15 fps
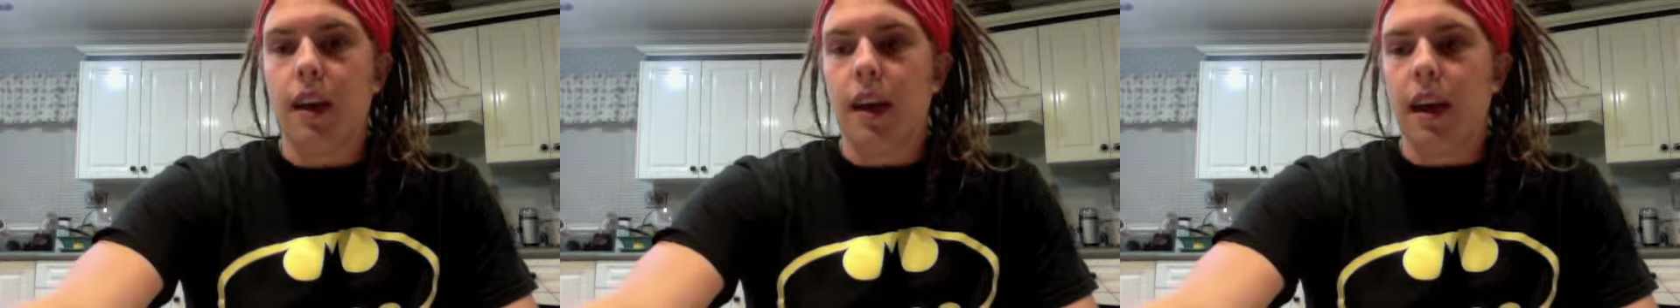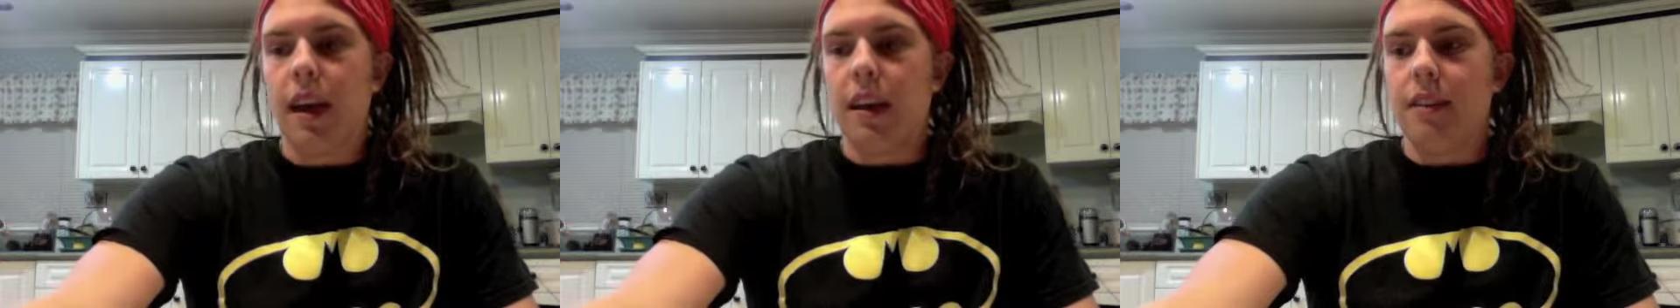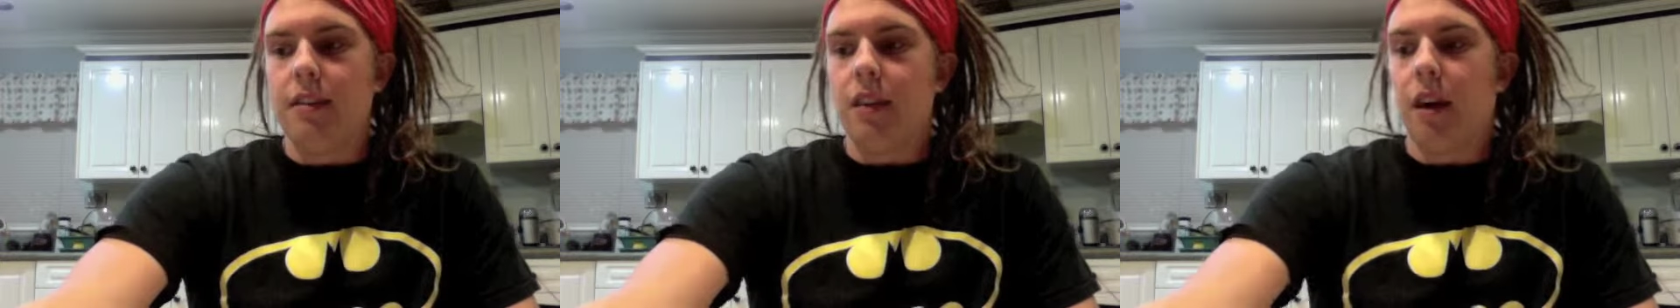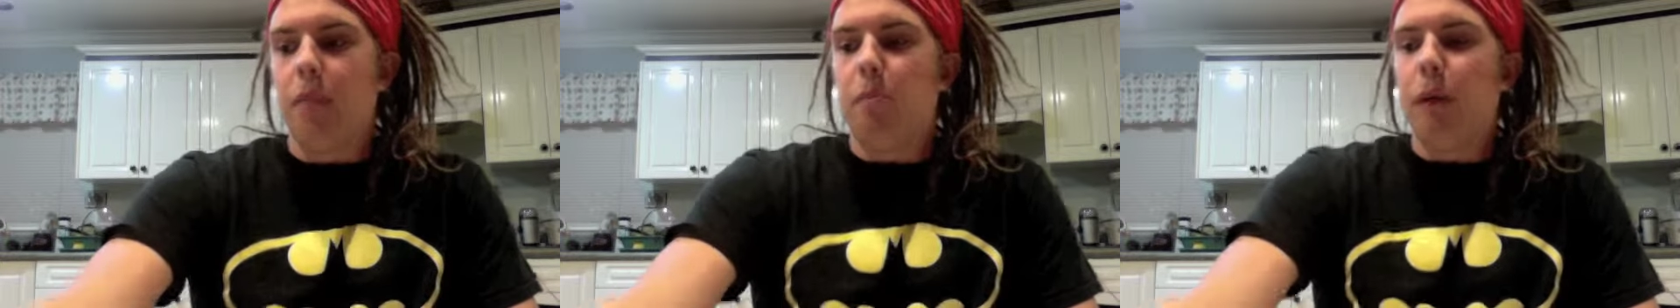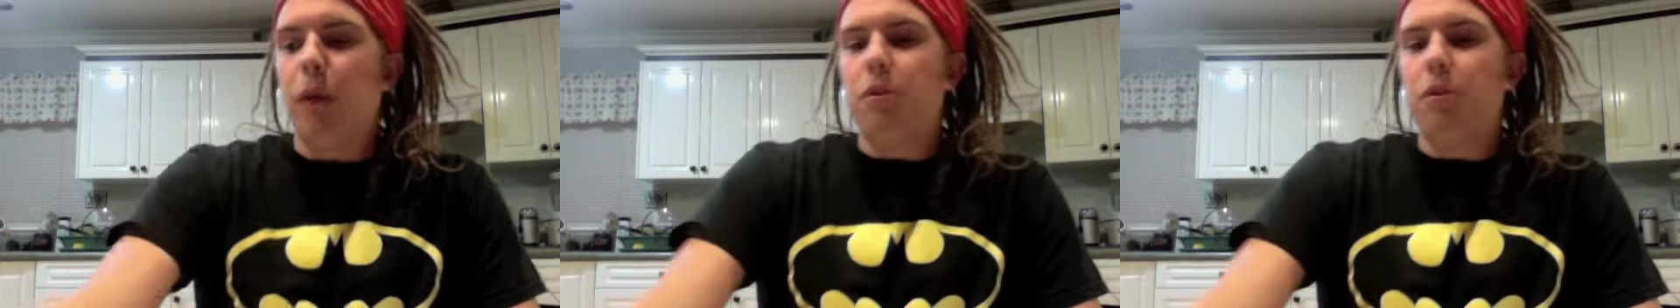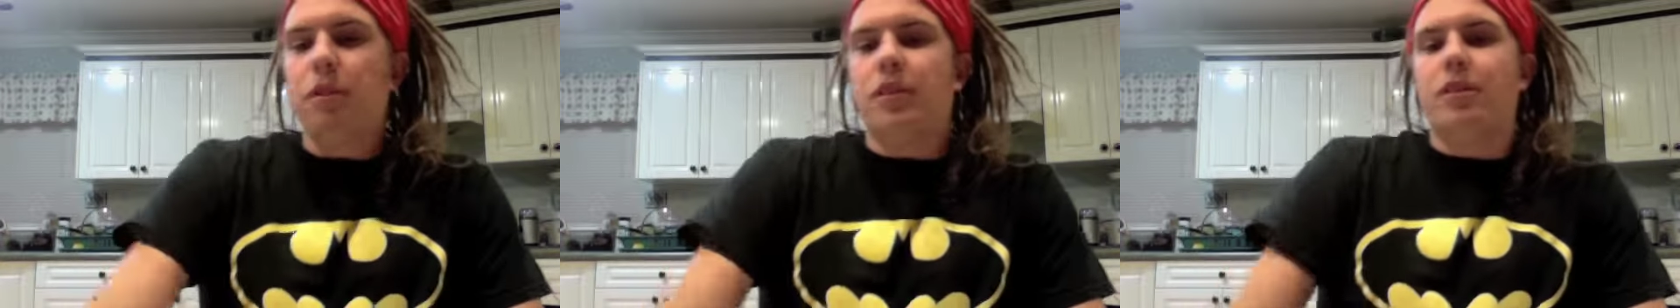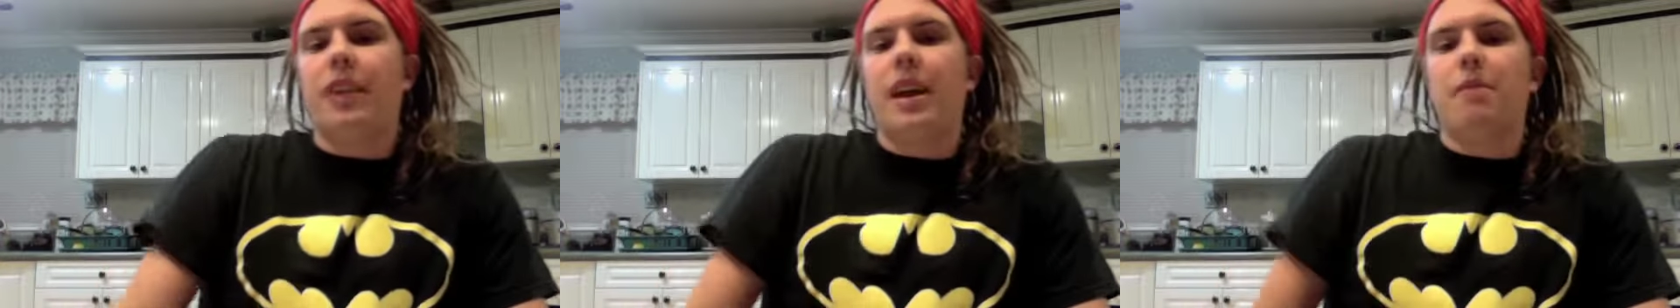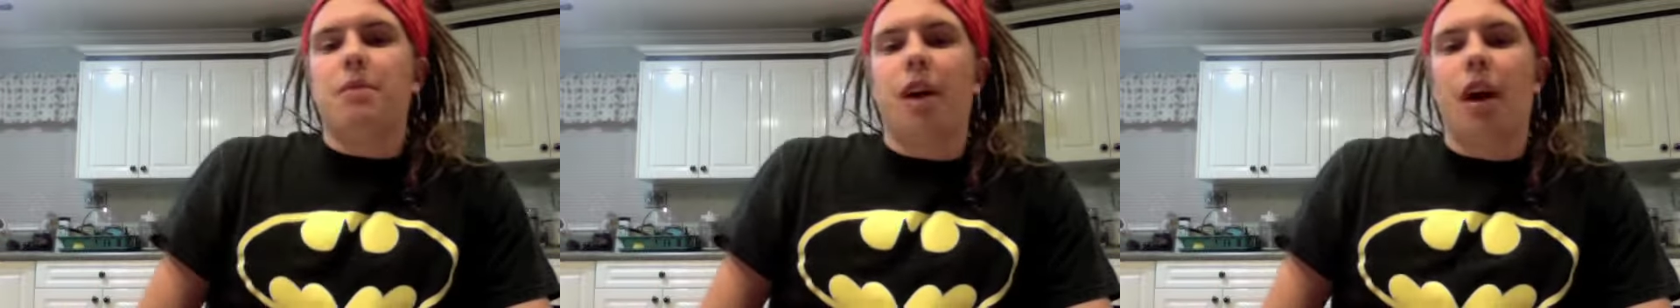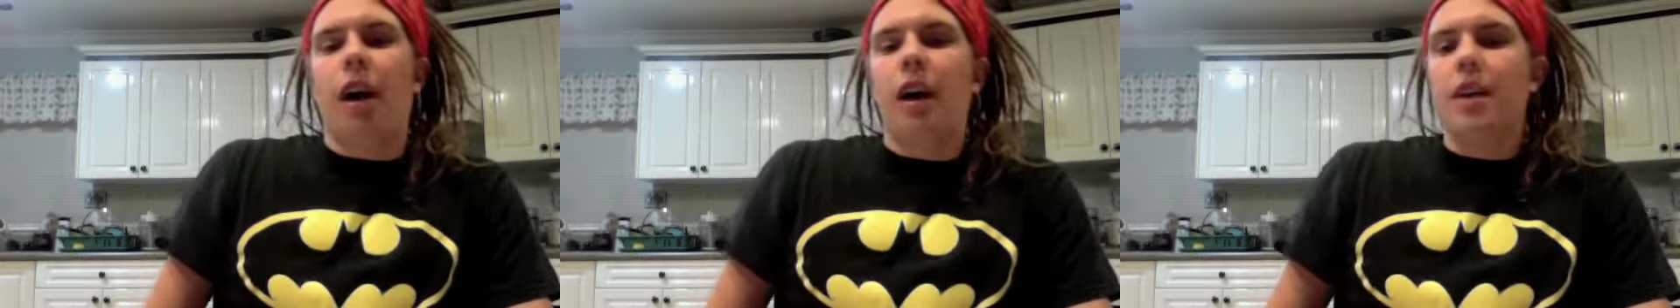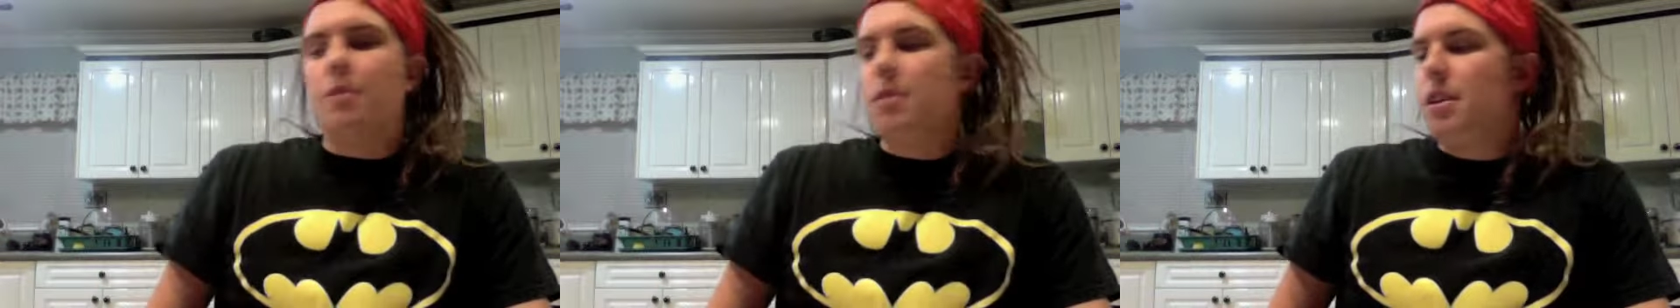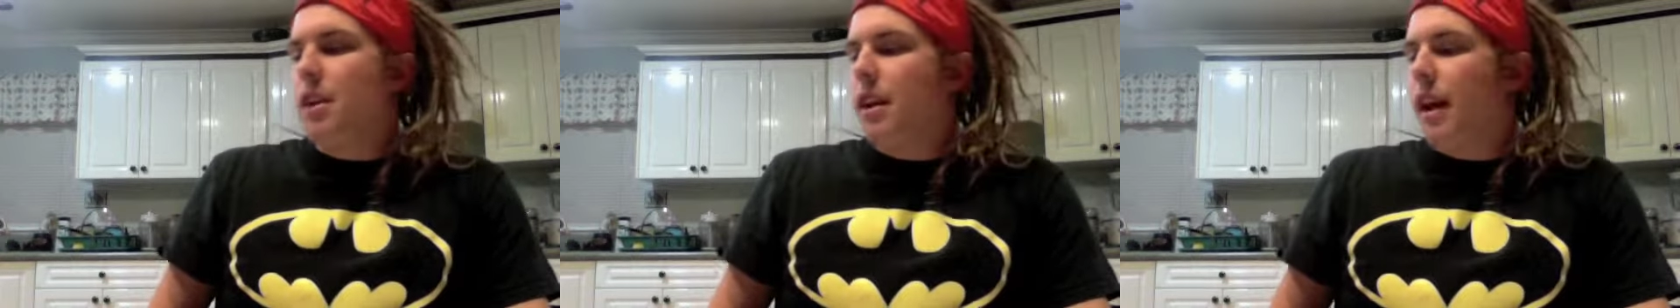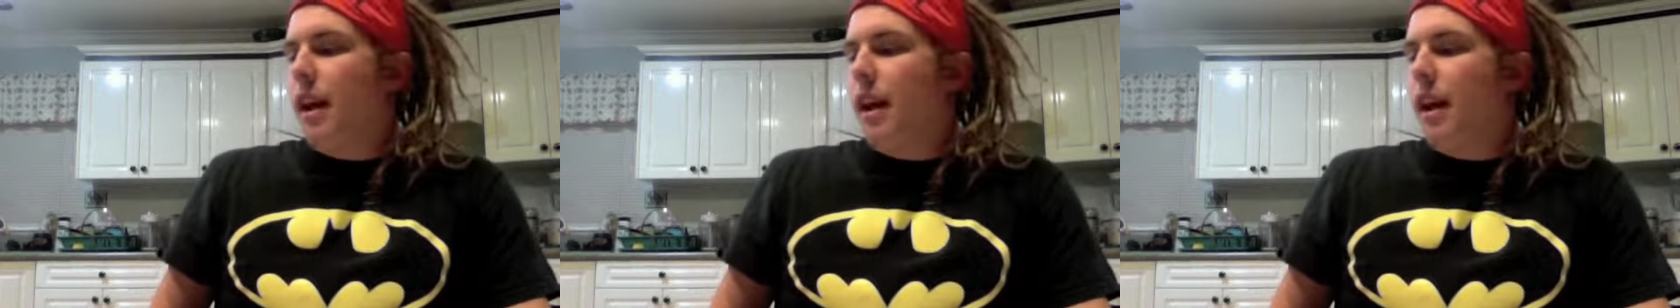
is about the same time